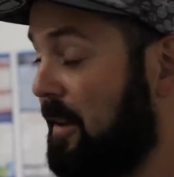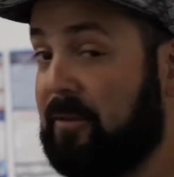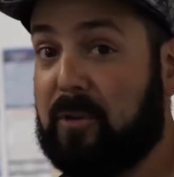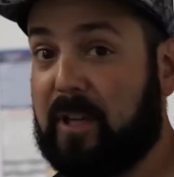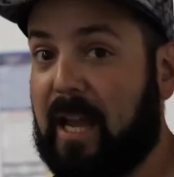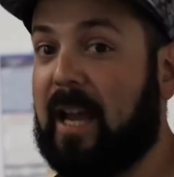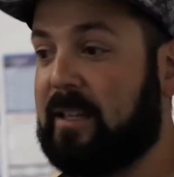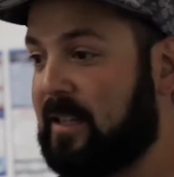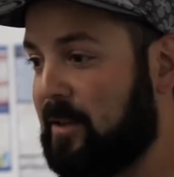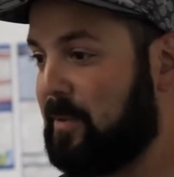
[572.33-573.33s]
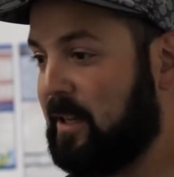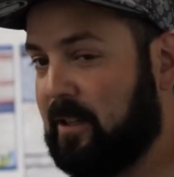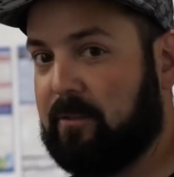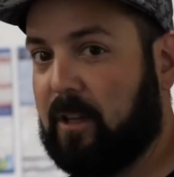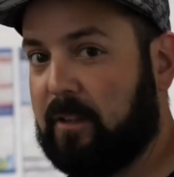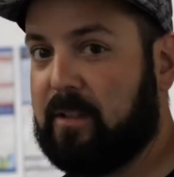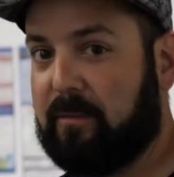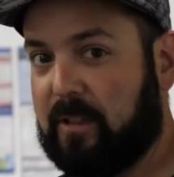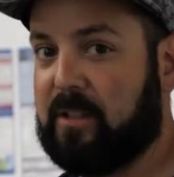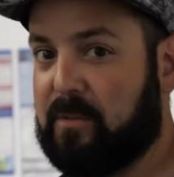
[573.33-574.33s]
if you can keep it in
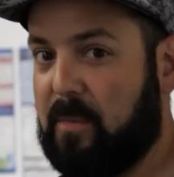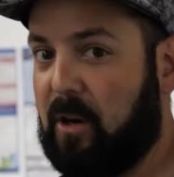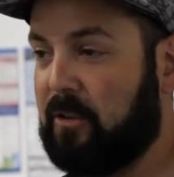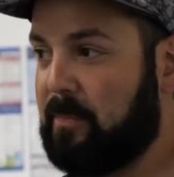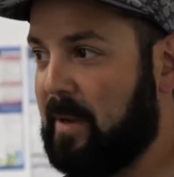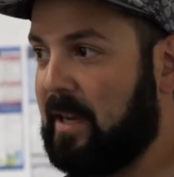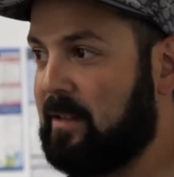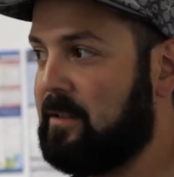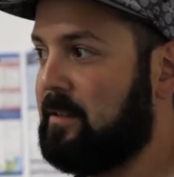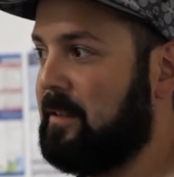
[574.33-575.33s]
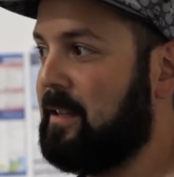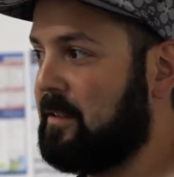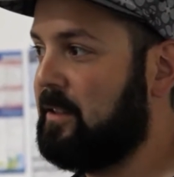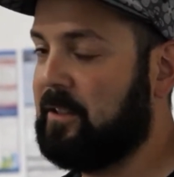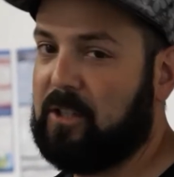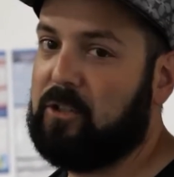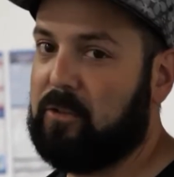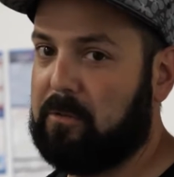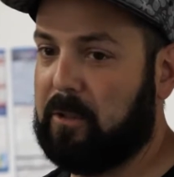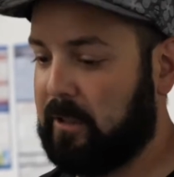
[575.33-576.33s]
relatively small space, that's gonna
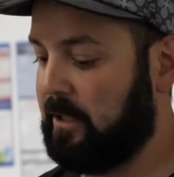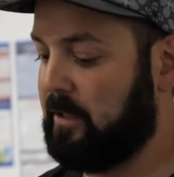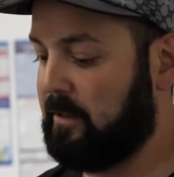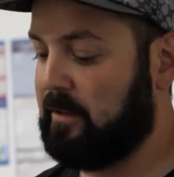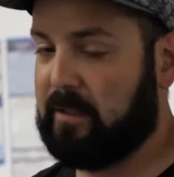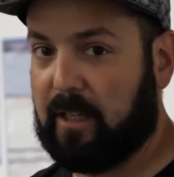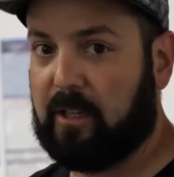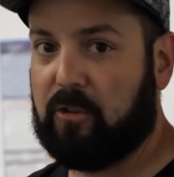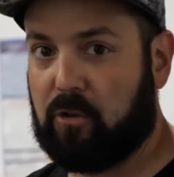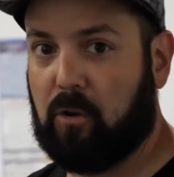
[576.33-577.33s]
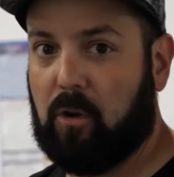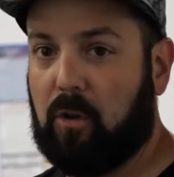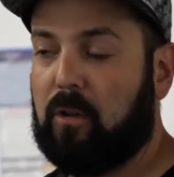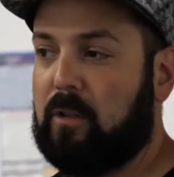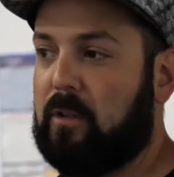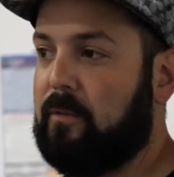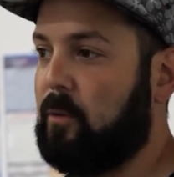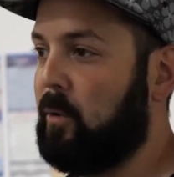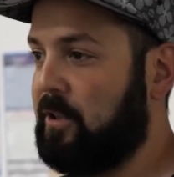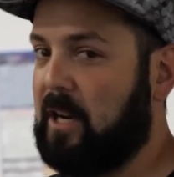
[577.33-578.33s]
teach you really good stick control
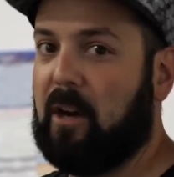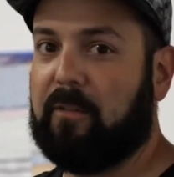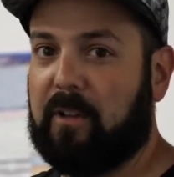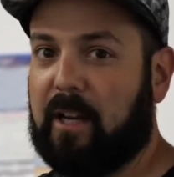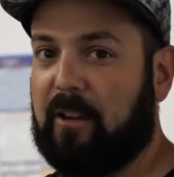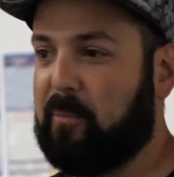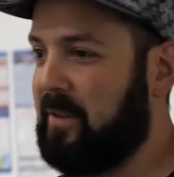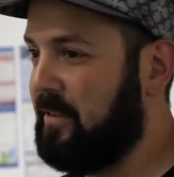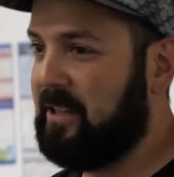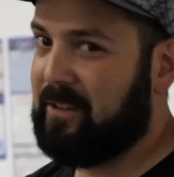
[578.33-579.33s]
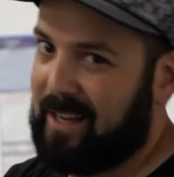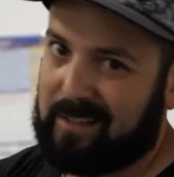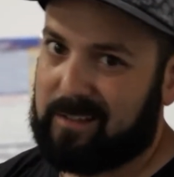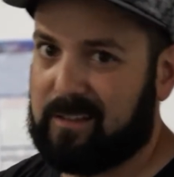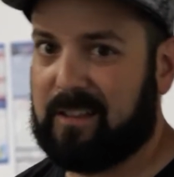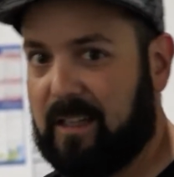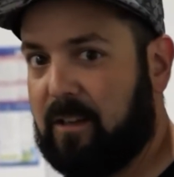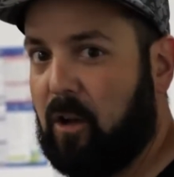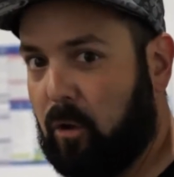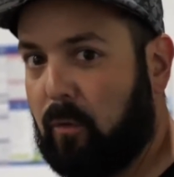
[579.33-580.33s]
for when you're out flying FPV. You're not just
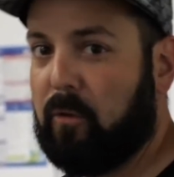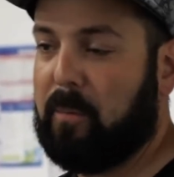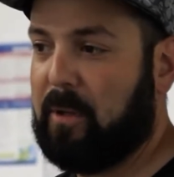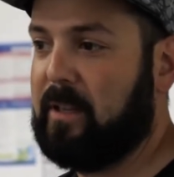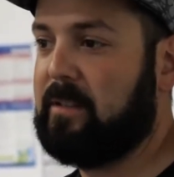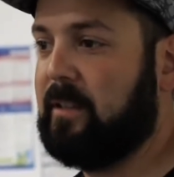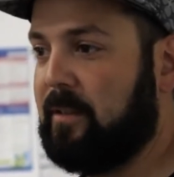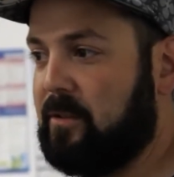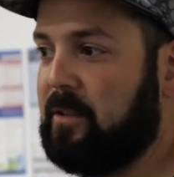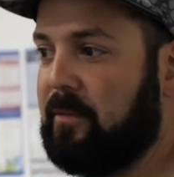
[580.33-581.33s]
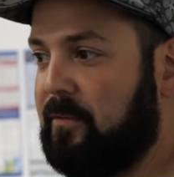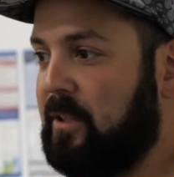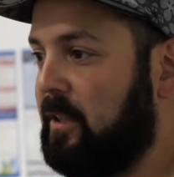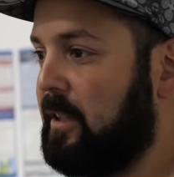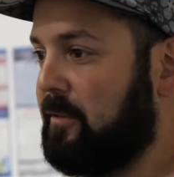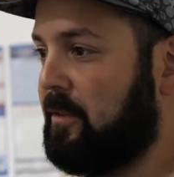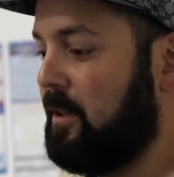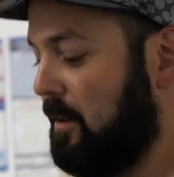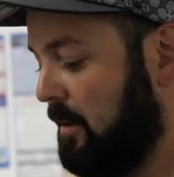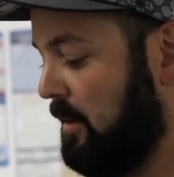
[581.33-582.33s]
getting all over the place. It gives you a feeling
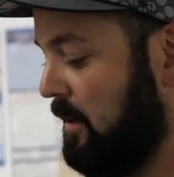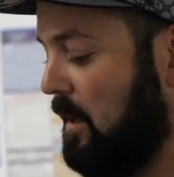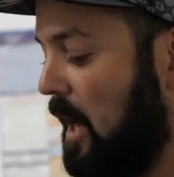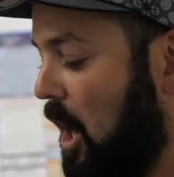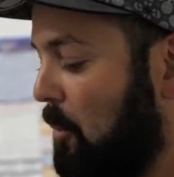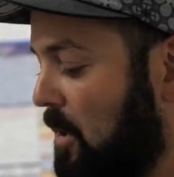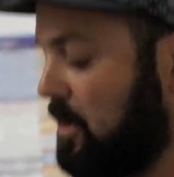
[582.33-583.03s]
for how